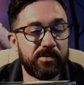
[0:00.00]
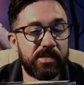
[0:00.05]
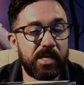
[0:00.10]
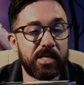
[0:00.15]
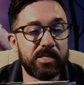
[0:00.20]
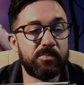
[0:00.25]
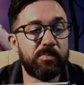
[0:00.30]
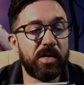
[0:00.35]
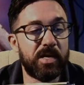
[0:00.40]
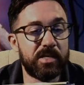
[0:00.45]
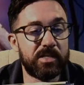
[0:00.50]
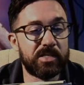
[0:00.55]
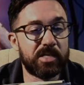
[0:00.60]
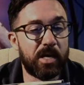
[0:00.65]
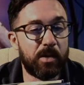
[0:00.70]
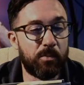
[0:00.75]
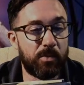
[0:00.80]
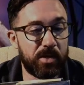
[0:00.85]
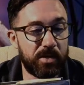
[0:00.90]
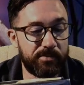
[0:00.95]
that's based
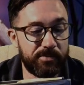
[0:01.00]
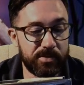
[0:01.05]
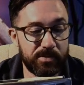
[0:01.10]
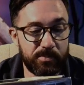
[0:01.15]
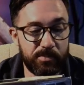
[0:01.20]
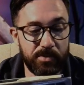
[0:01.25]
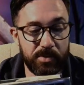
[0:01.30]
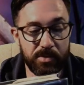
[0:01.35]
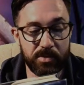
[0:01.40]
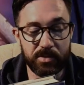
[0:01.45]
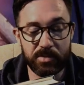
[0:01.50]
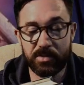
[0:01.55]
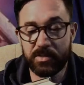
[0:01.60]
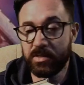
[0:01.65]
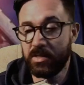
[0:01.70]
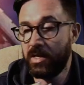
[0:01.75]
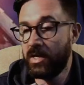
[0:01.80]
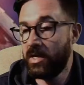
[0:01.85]
on one of his books.